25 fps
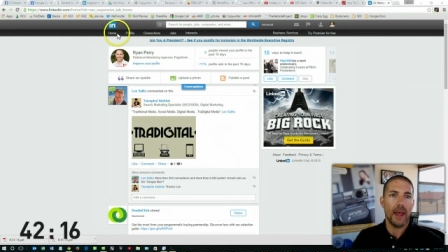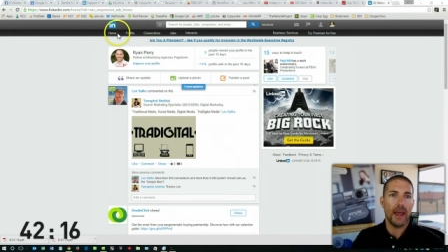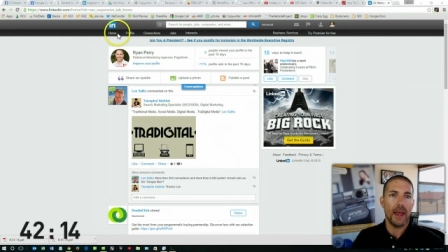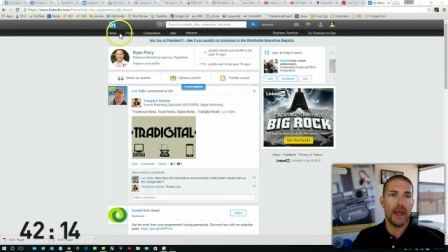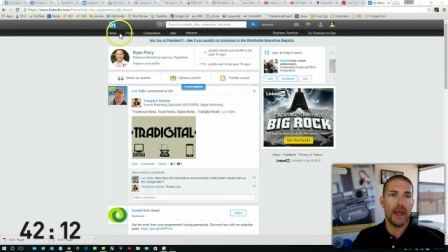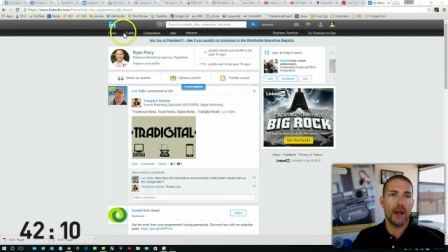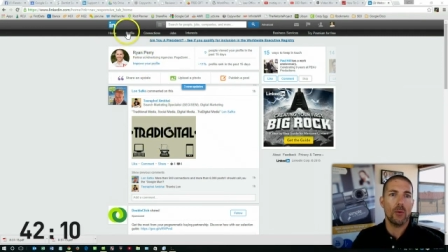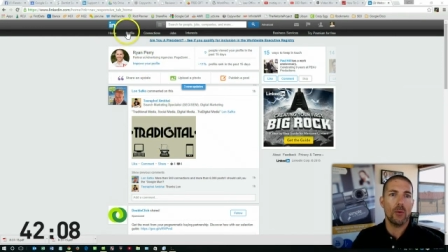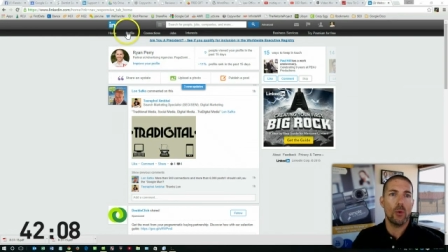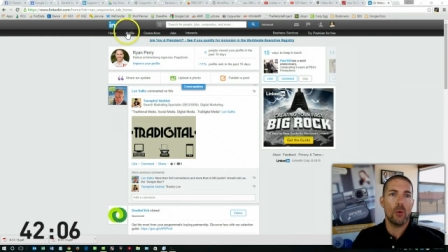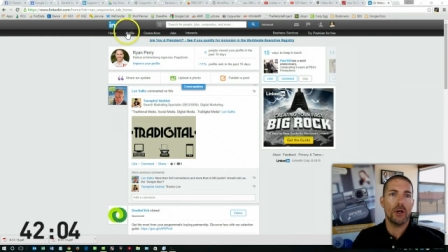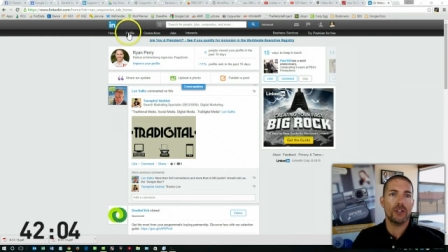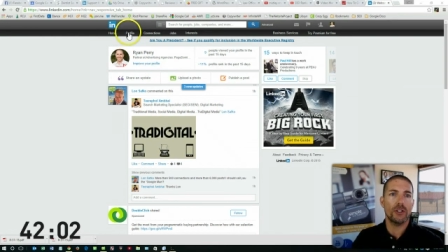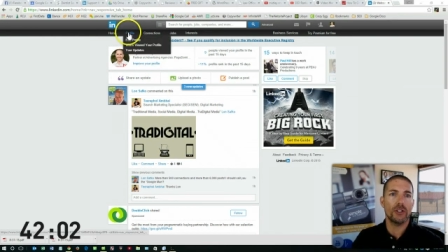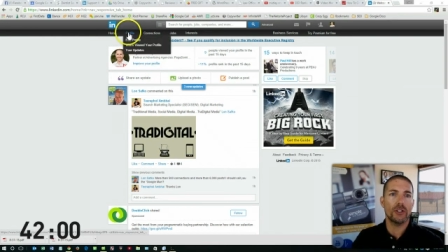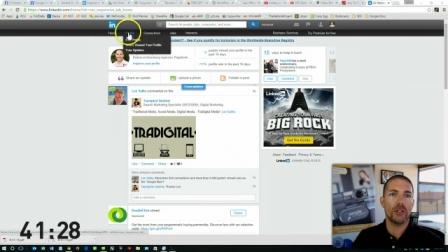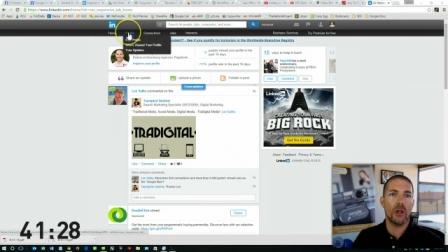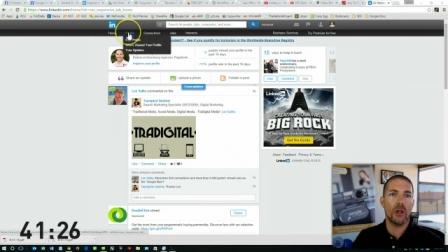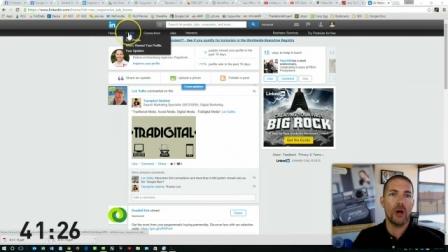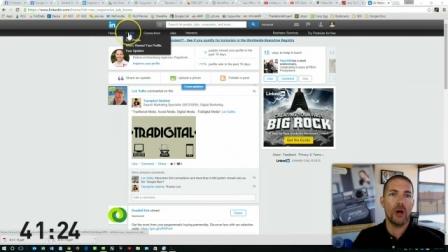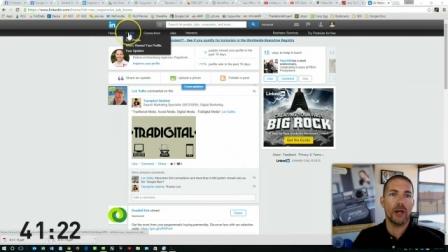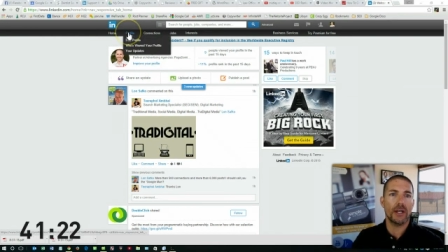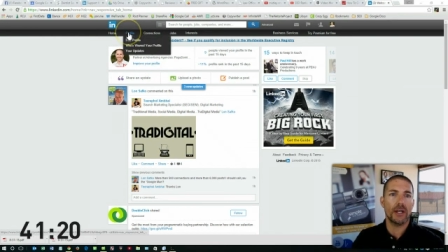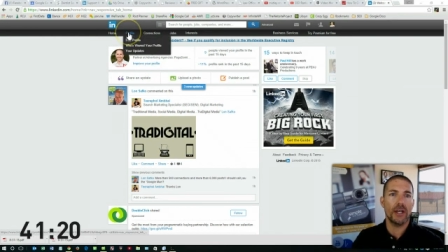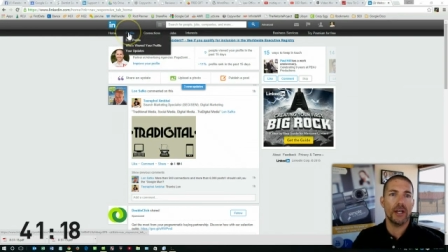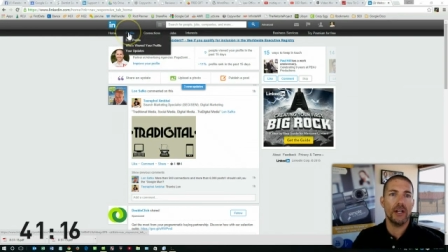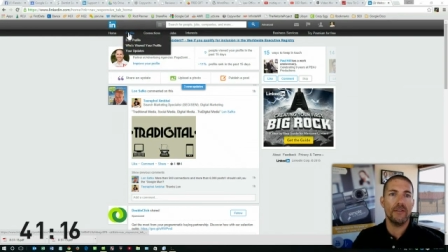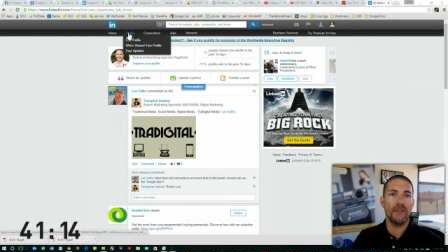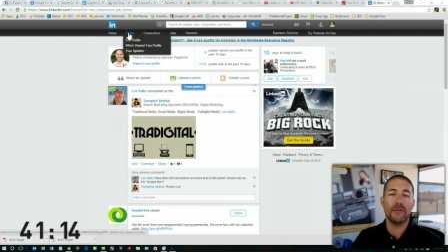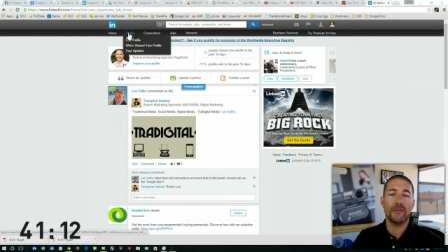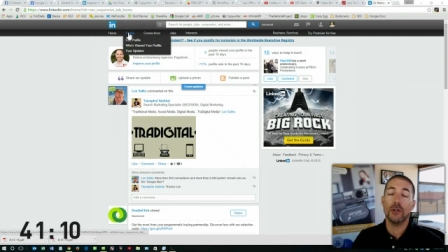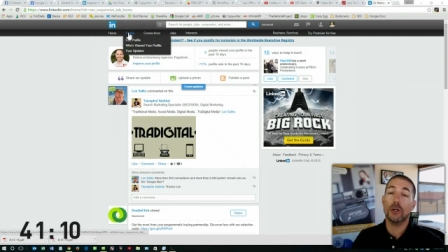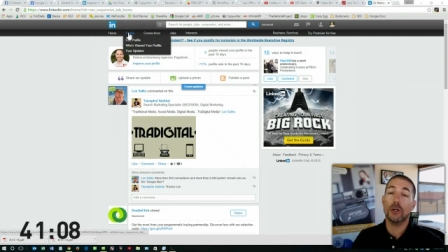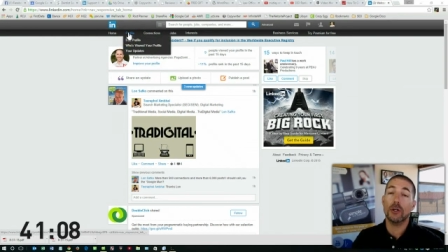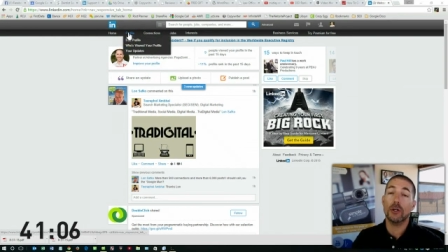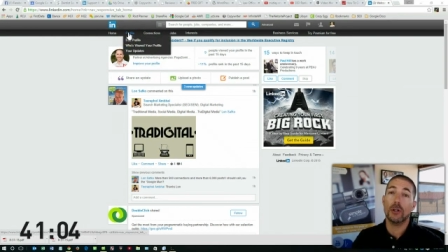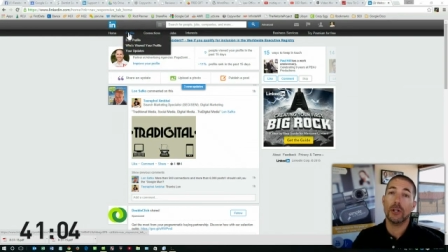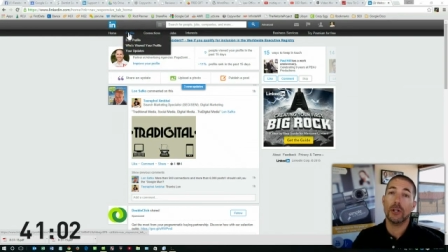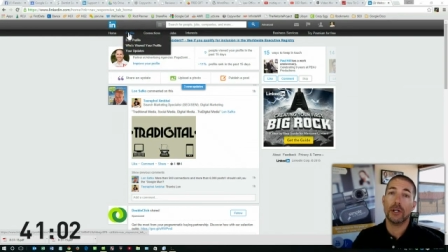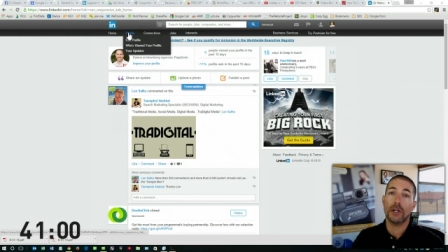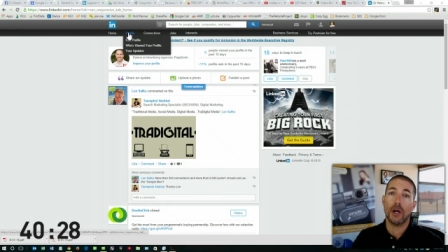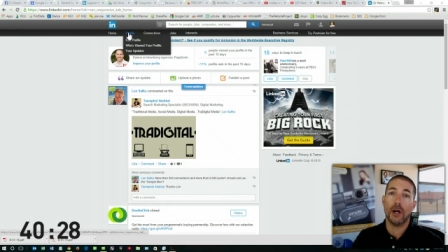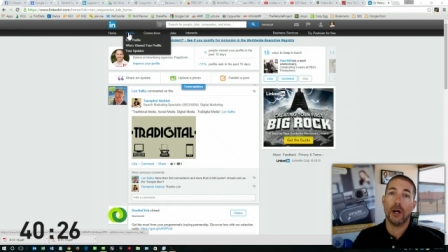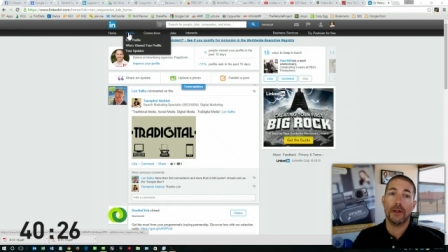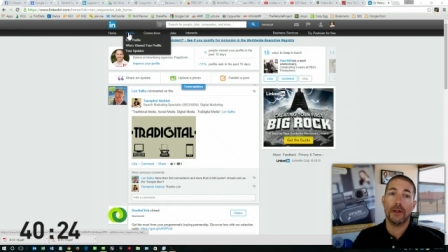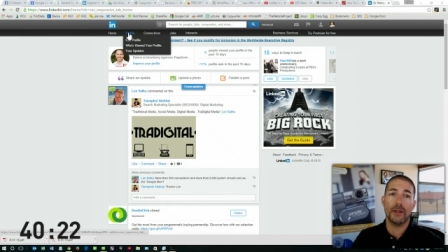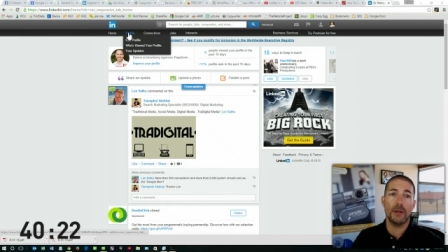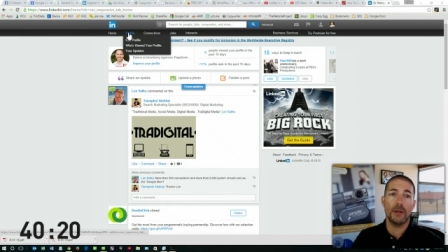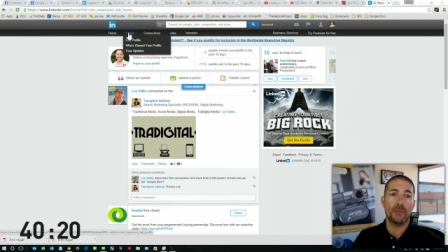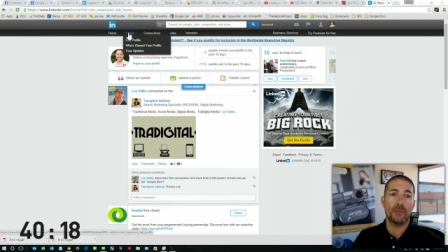and once you log in, if you
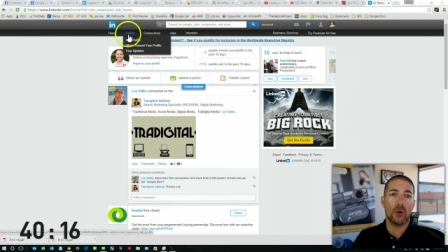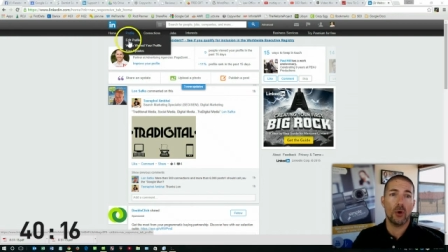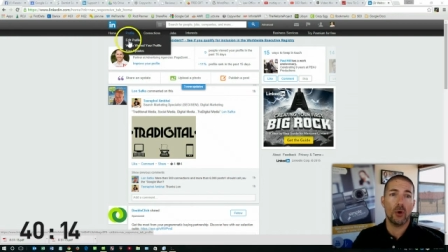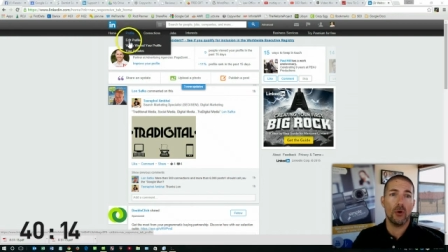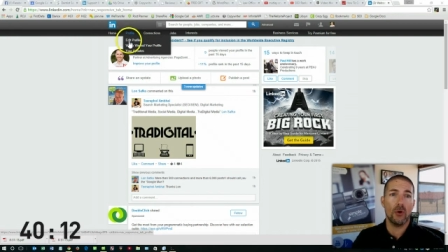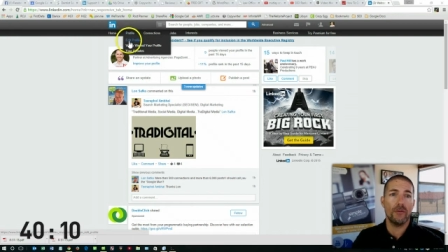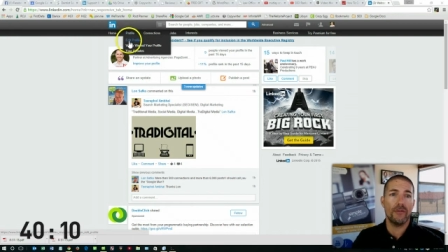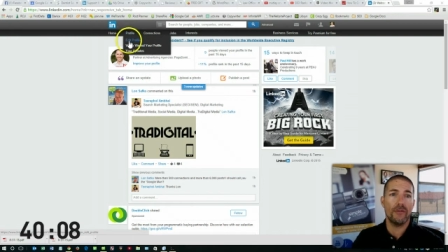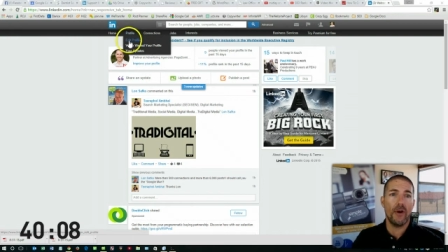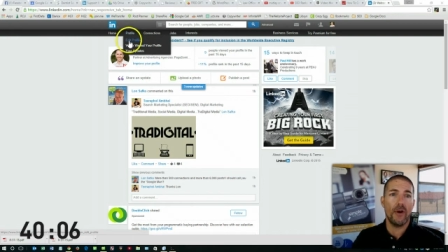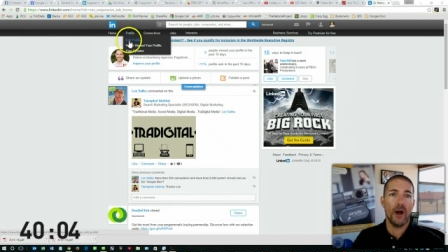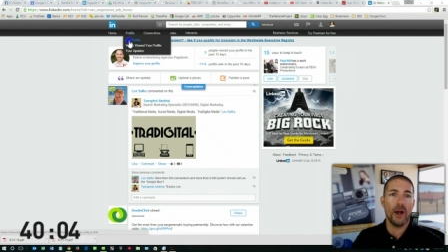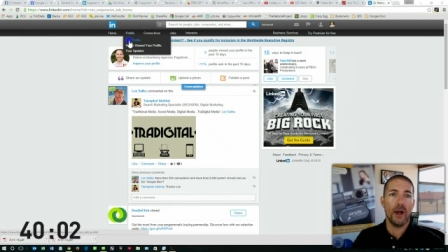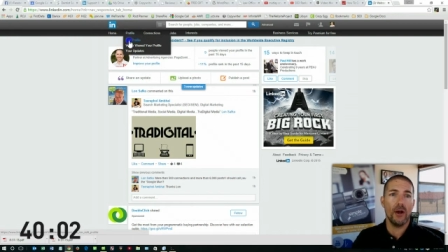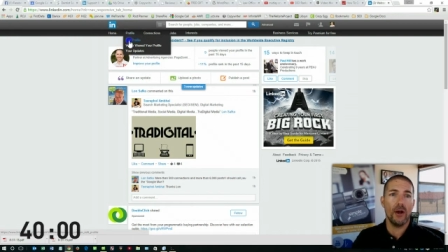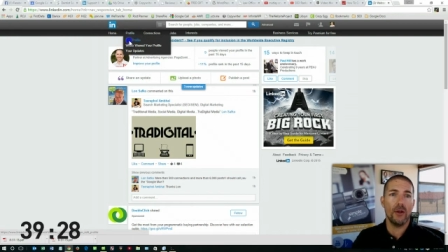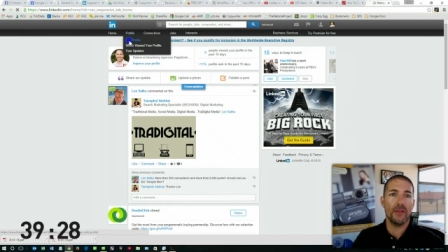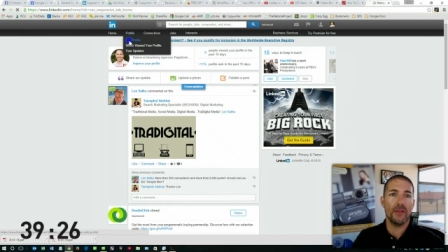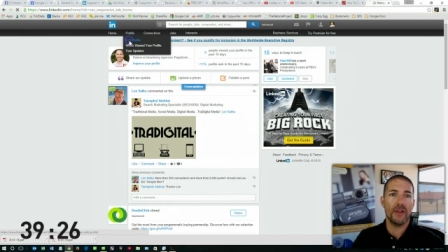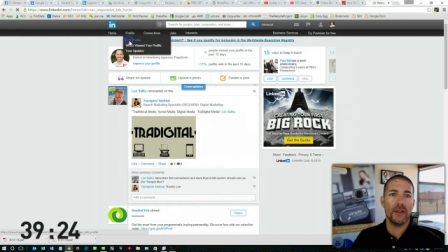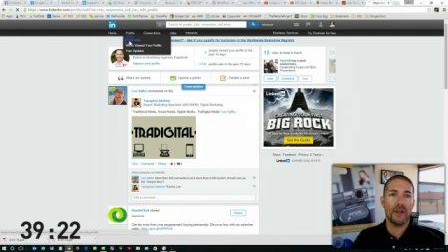click on the profile,